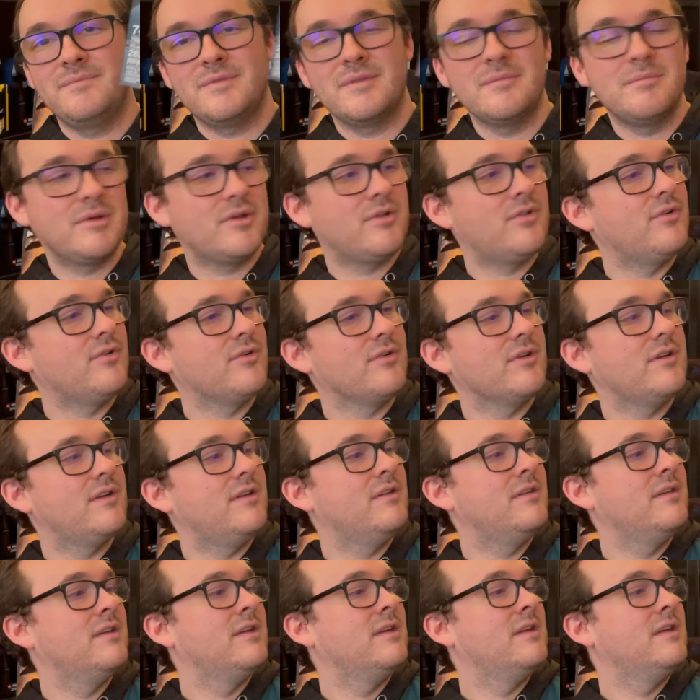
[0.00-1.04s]

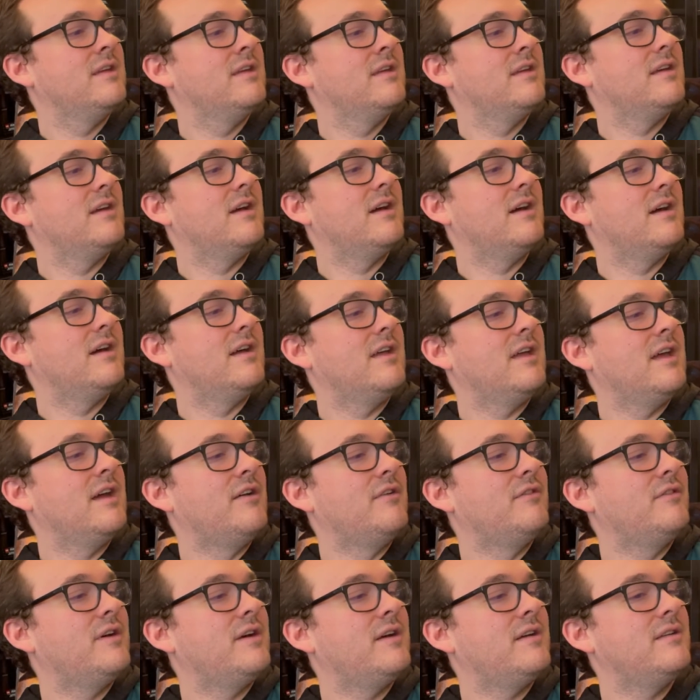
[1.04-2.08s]
McLaurin
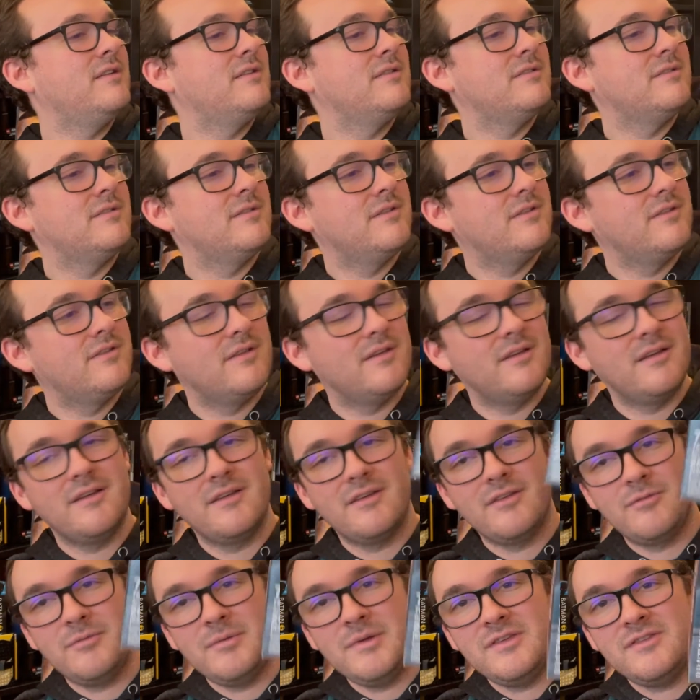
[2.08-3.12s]
Elva
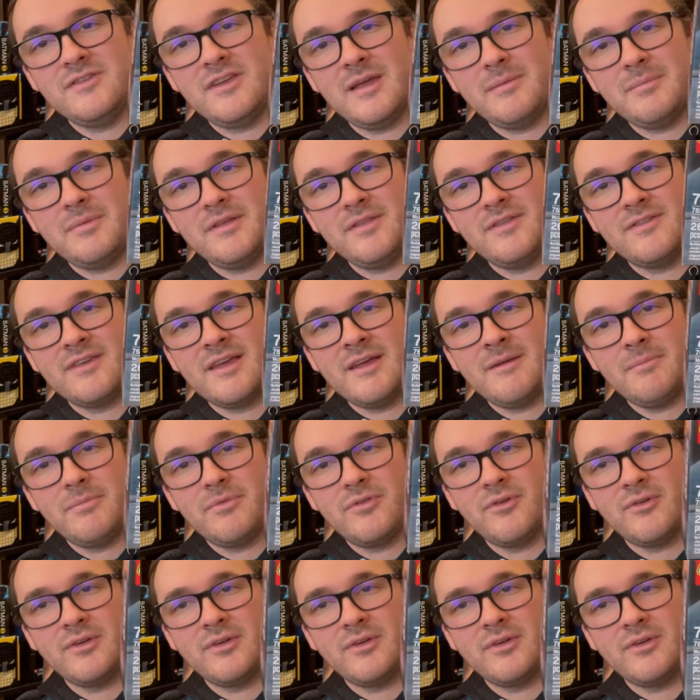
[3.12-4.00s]
Speed Champion set.